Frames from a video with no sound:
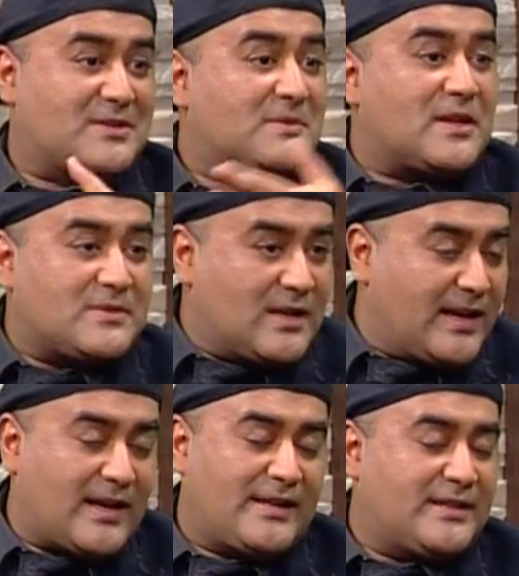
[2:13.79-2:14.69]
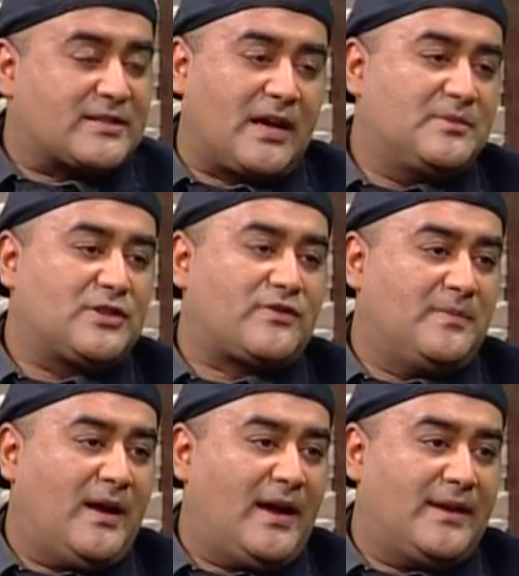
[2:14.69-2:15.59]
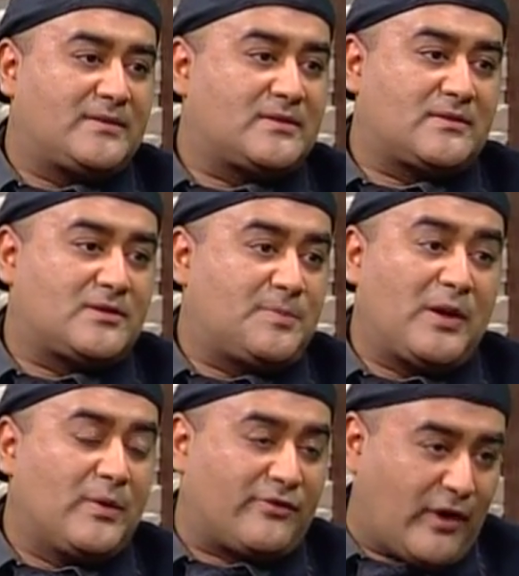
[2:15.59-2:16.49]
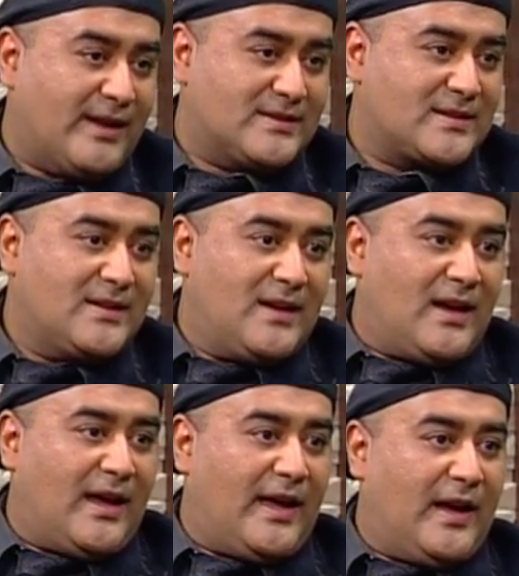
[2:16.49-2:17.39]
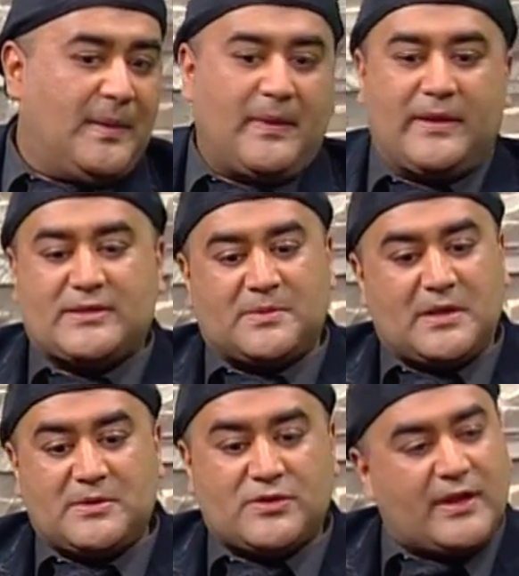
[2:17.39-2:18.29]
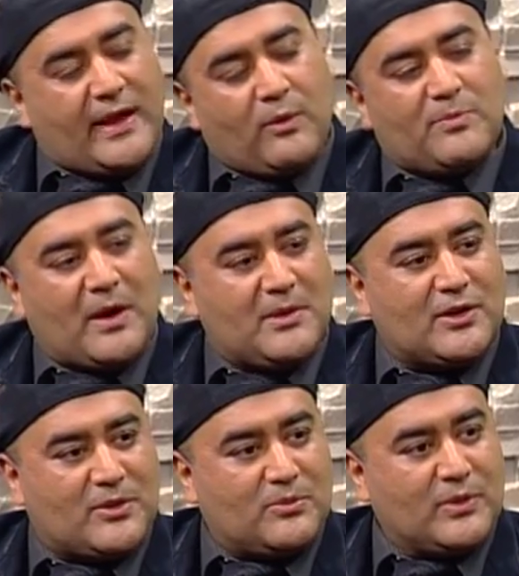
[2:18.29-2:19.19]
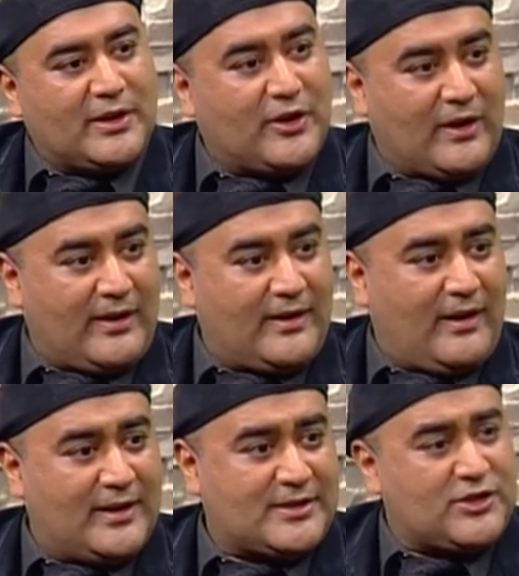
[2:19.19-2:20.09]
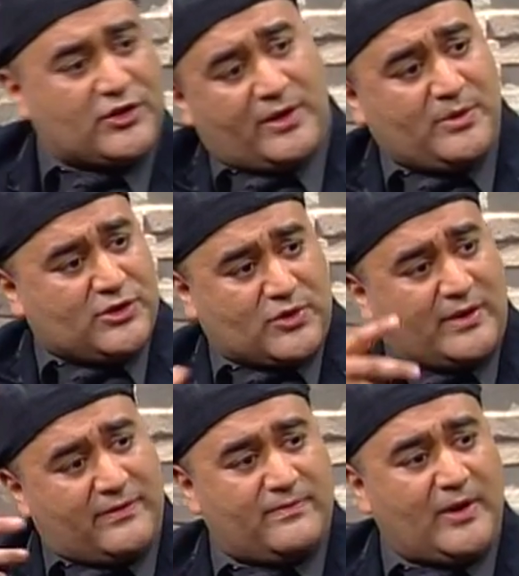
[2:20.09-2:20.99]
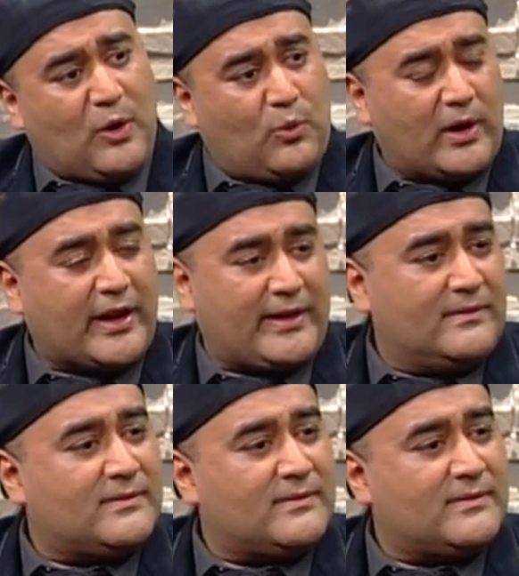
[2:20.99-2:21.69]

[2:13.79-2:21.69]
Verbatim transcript: Sometimes like ideas come just from uh, speaking with friends, mm -hmm. um, and sometimes they'll say that would probably look really good on a, on a T-shirt, and we just sort of you know work it.